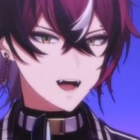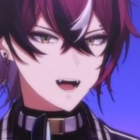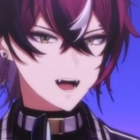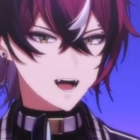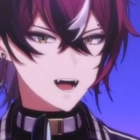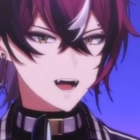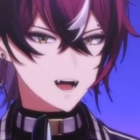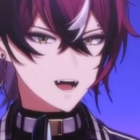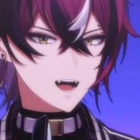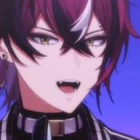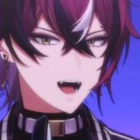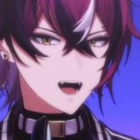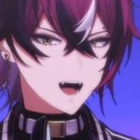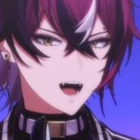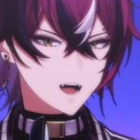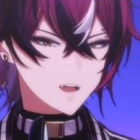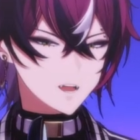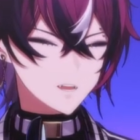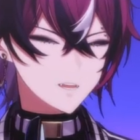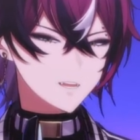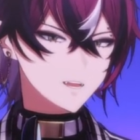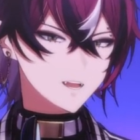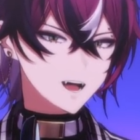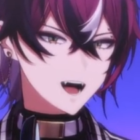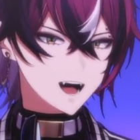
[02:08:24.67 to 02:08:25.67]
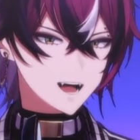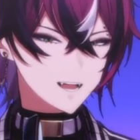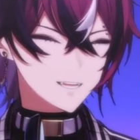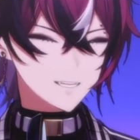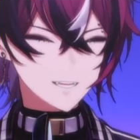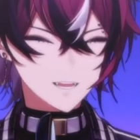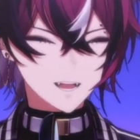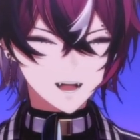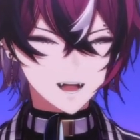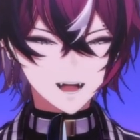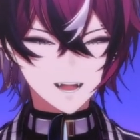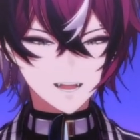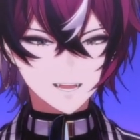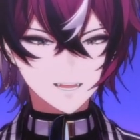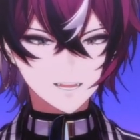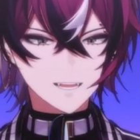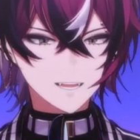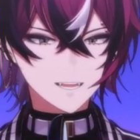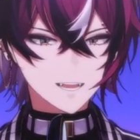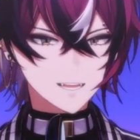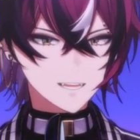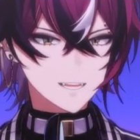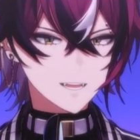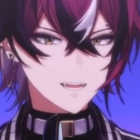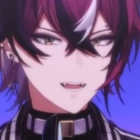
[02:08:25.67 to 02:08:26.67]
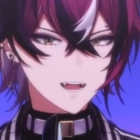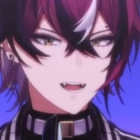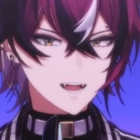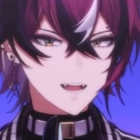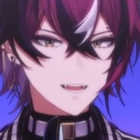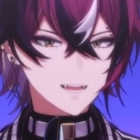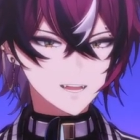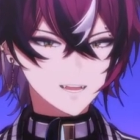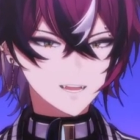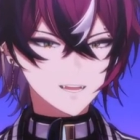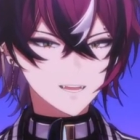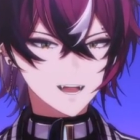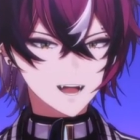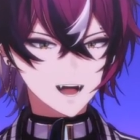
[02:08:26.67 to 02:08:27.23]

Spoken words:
Interesting, very interesting, very interesting.